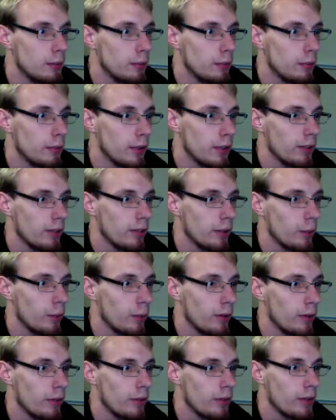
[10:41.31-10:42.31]
because I
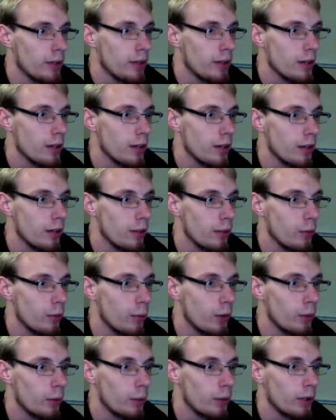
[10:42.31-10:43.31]
want the
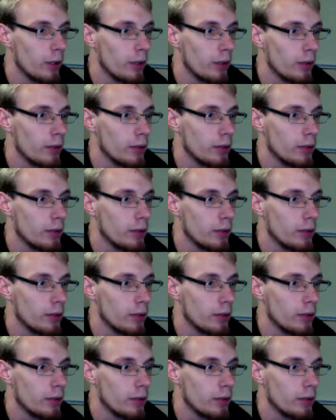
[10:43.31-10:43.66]
1-1